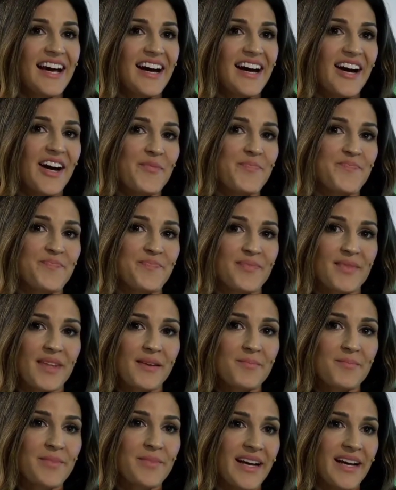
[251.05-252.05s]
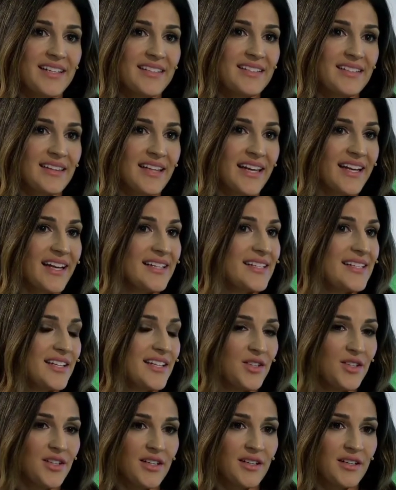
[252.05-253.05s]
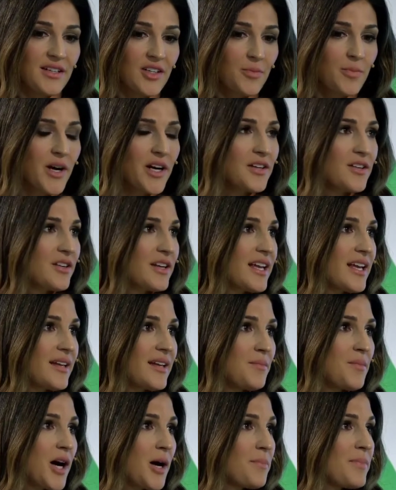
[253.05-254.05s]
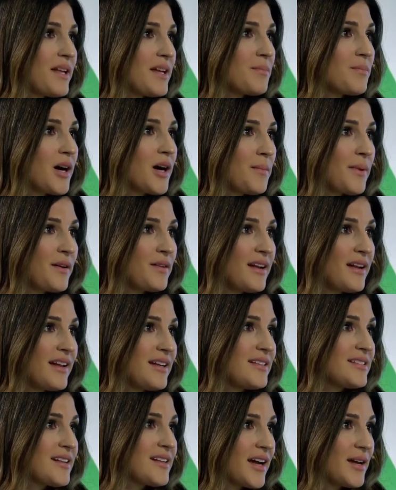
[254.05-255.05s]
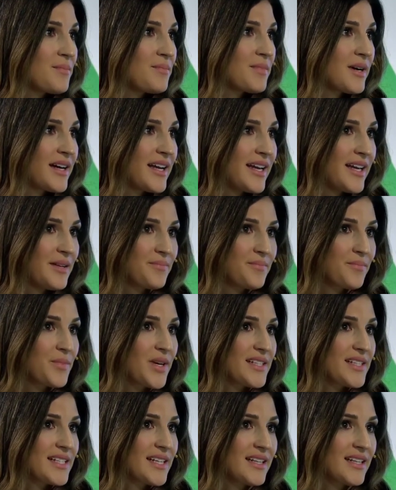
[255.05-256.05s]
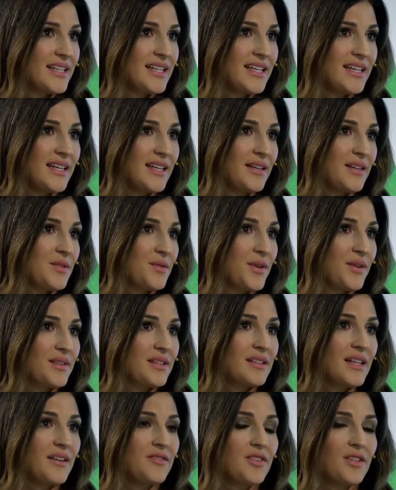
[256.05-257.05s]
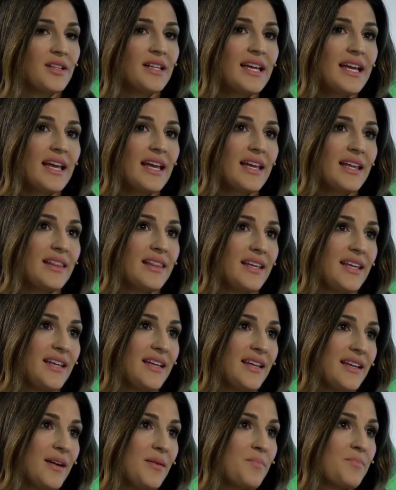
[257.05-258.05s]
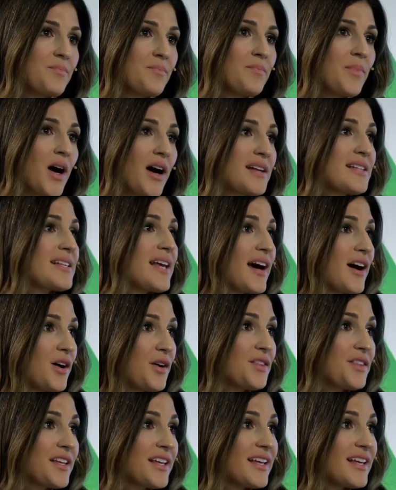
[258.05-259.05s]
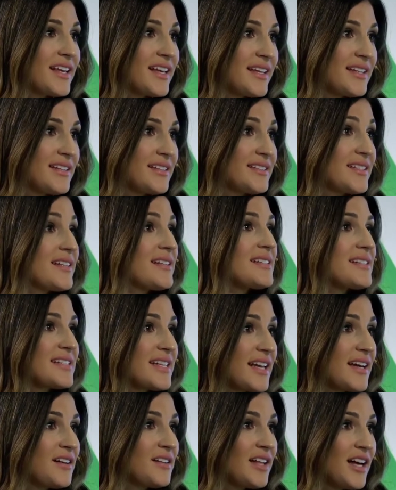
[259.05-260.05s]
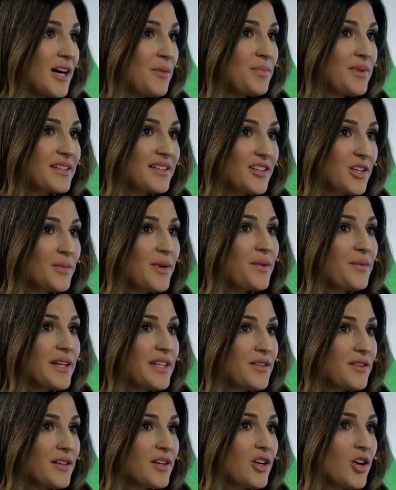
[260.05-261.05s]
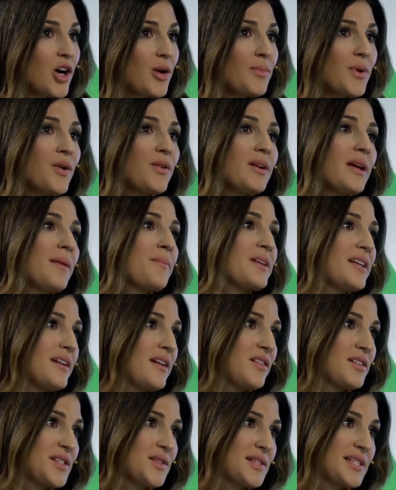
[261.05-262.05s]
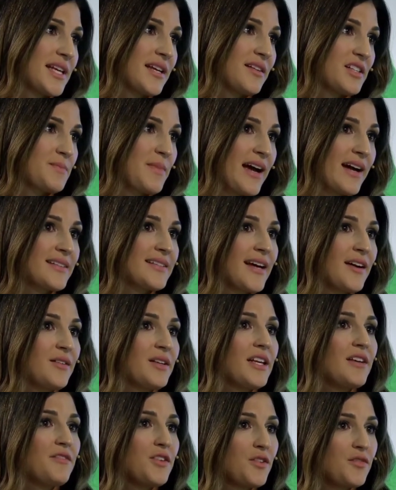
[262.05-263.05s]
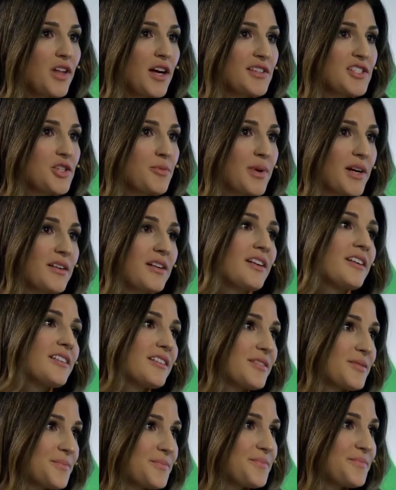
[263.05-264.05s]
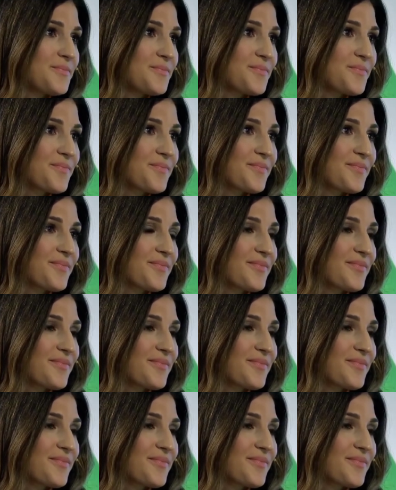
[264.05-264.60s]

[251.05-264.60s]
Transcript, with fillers: um, but like I said, your your partner can pop in and pop out at any time by pressing any key throughout the level. The boss health it does scale up a little bit when you're sure. in co-op mode, but it also scales back down if you've lost your partner. Great. Okay.